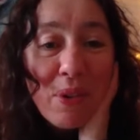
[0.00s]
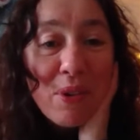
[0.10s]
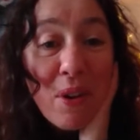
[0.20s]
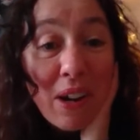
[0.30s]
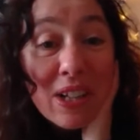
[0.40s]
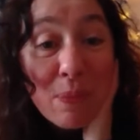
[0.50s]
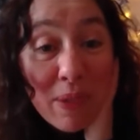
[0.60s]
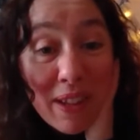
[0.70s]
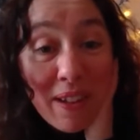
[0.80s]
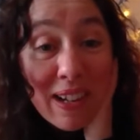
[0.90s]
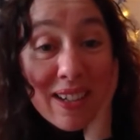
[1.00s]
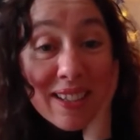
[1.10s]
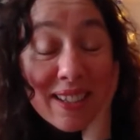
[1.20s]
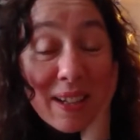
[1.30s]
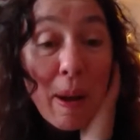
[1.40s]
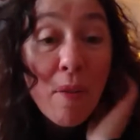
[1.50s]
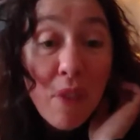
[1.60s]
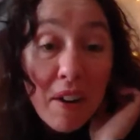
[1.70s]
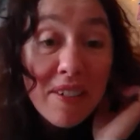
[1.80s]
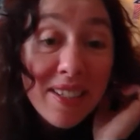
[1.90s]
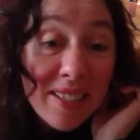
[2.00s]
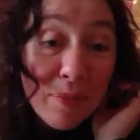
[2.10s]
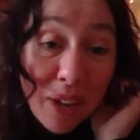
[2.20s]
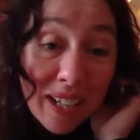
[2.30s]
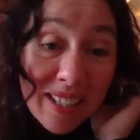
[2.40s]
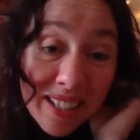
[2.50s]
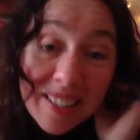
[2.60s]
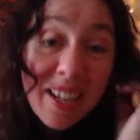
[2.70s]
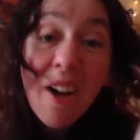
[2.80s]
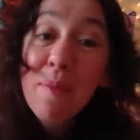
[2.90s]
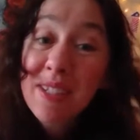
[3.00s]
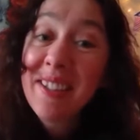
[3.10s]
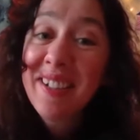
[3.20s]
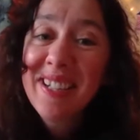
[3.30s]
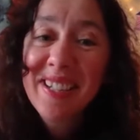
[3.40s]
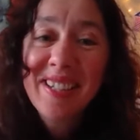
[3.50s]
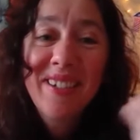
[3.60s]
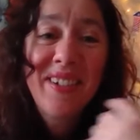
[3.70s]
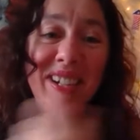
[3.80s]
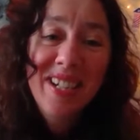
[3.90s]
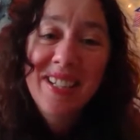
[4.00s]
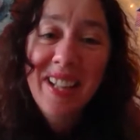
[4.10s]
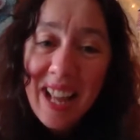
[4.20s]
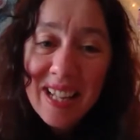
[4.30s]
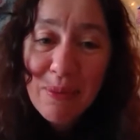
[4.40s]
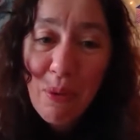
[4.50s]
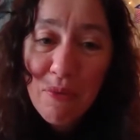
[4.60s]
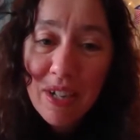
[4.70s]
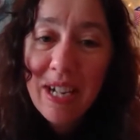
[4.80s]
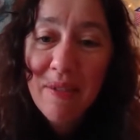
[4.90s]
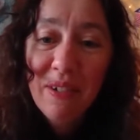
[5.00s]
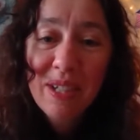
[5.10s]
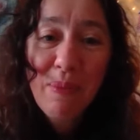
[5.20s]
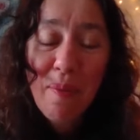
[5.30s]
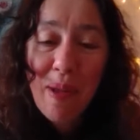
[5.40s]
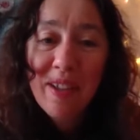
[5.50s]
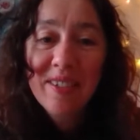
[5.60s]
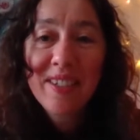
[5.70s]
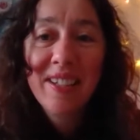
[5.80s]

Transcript: Royal College of Pathologists about viruses and vaccines. I'm a scientist originally, so that's what really rocks my boat.